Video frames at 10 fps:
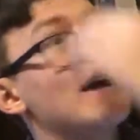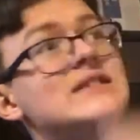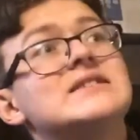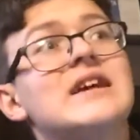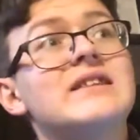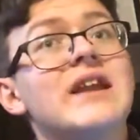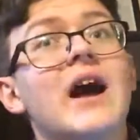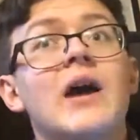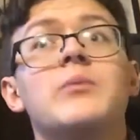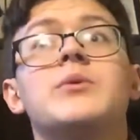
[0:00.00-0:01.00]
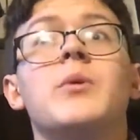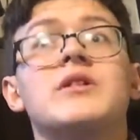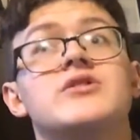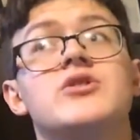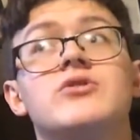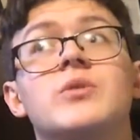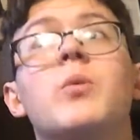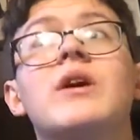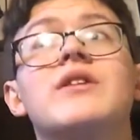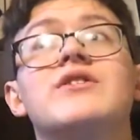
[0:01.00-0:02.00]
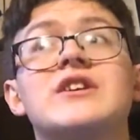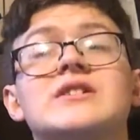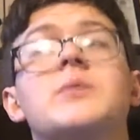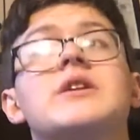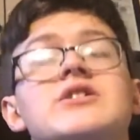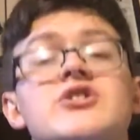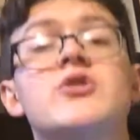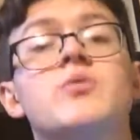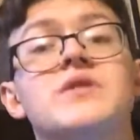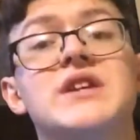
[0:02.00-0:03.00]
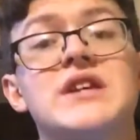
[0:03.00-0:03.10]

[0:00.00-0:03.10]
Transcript: I said that I would want to, one of the things I wanted to do when